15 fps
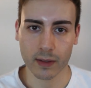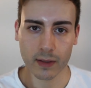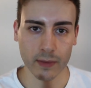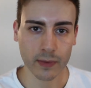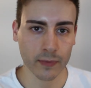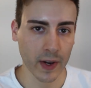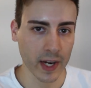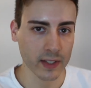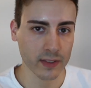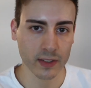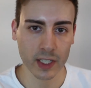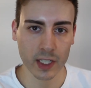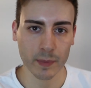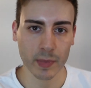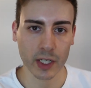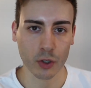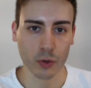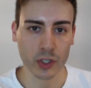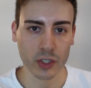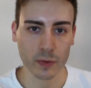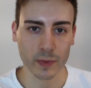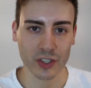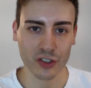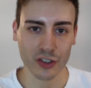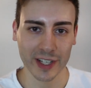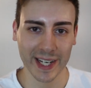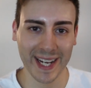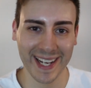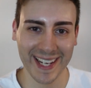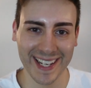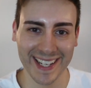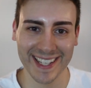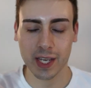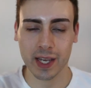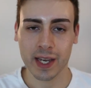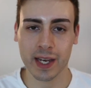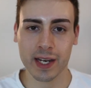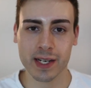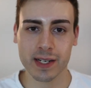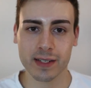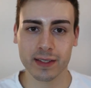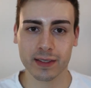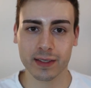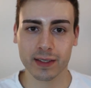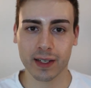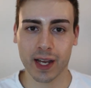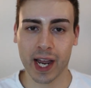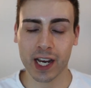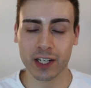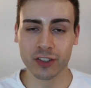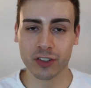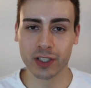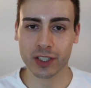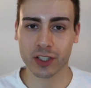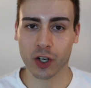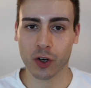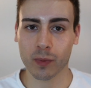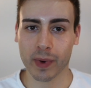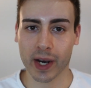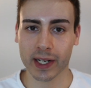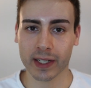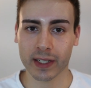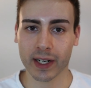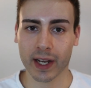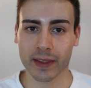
face deep in a Christmas tree. And I actually don't mind it.